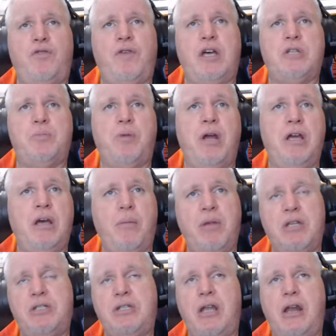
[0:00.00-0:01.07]
Fast Break. I'm
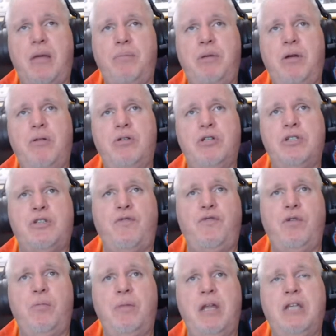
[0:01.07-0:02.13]
going to set it up here in just a
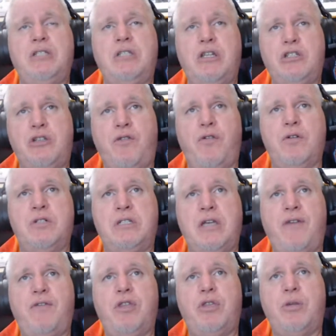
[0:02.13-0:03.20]
few minutes. It's score
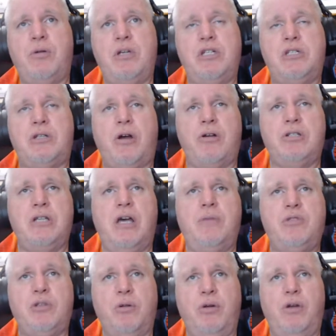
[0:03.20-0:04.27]
7:30 start
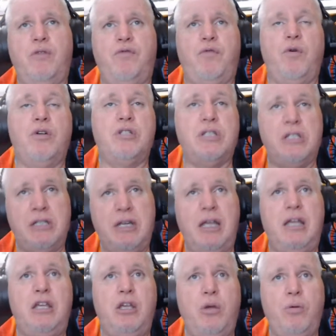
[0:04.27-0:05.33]
time, so looking forward to
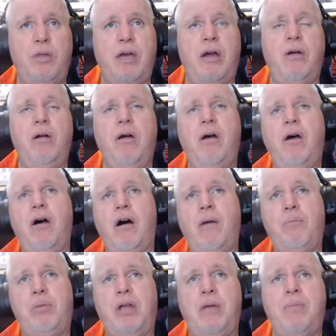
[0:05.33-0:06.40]
seeing you there
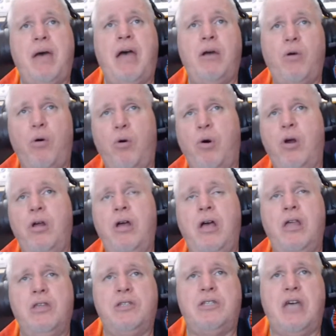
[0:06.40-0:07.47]
on Playback or
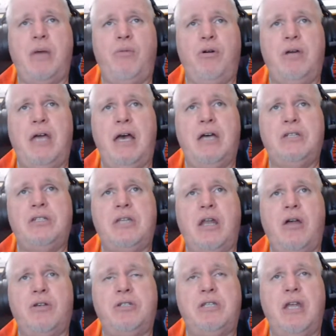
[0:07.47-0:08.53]
the simulcast
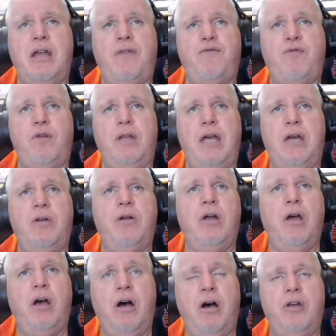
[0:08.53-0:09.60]
that I'll set up for later
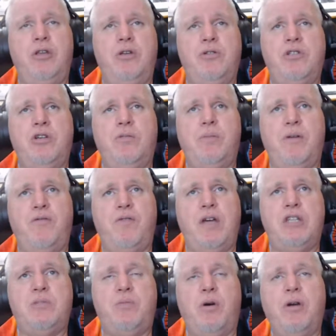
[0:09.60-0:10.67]
on YouTube and
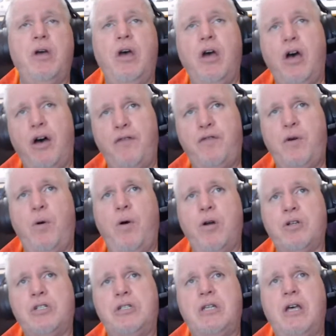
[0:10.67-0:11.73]
Facebook. Of
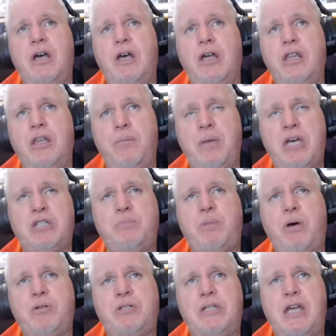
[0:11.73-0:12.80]
course, the best
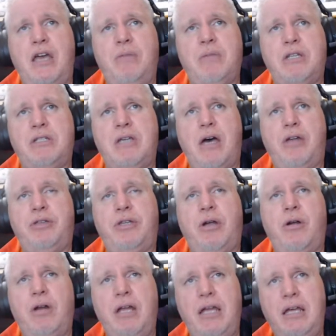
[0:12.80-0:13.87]
post game that's out
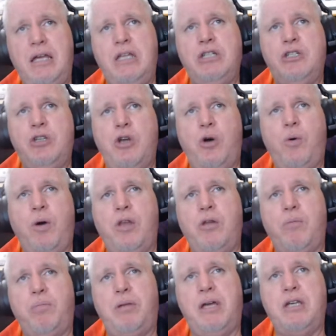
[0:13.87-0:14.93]
there is no
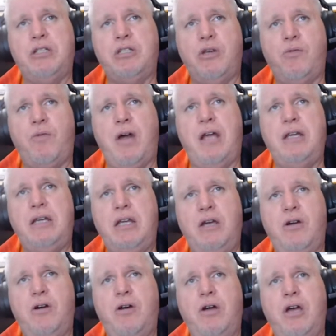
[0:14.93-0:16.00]
other place than right
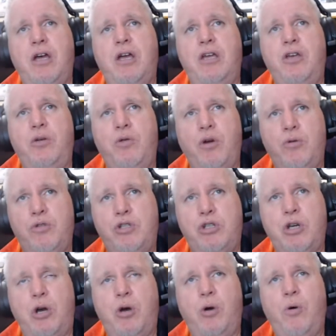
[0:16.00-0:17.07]
here.
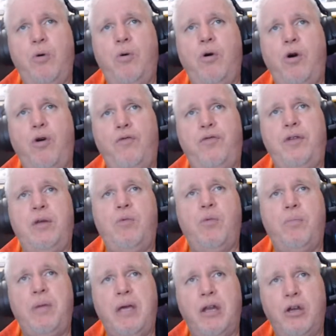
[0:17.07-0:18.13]
Joe hopefully
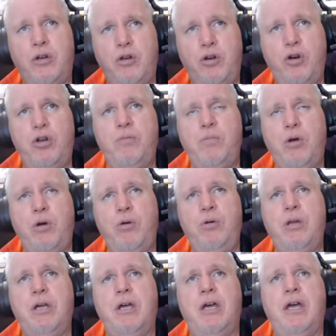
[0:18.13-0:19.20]
will be in a good
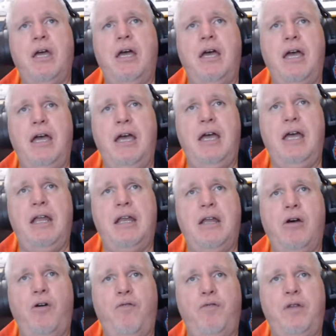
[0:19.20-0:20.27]
mood, and
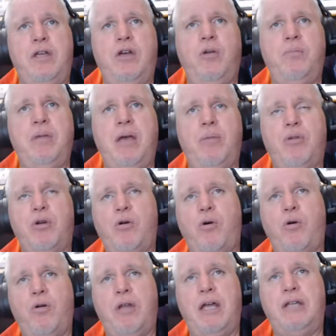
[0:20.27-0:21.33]
hopefully he'll be able to
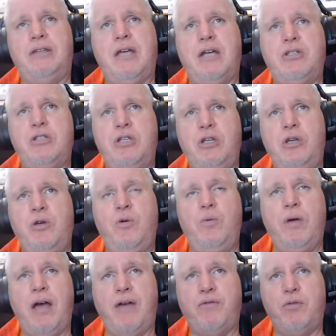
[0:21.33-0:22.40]
correlate that to
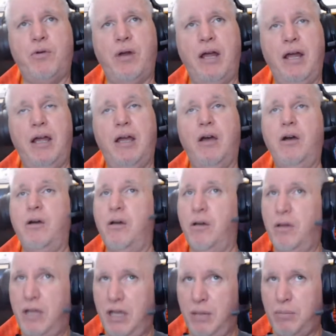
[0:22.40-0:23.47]
you after
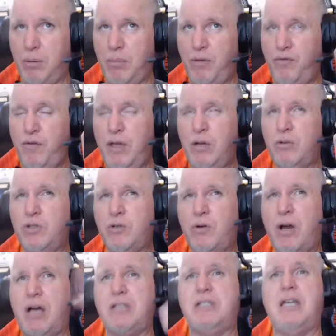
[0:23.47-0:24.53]
keep on my fingers
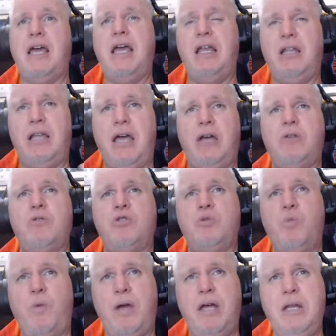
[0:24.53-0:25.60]
crossed, a
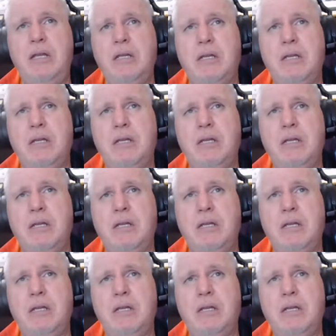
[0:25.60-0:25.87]
Lakers win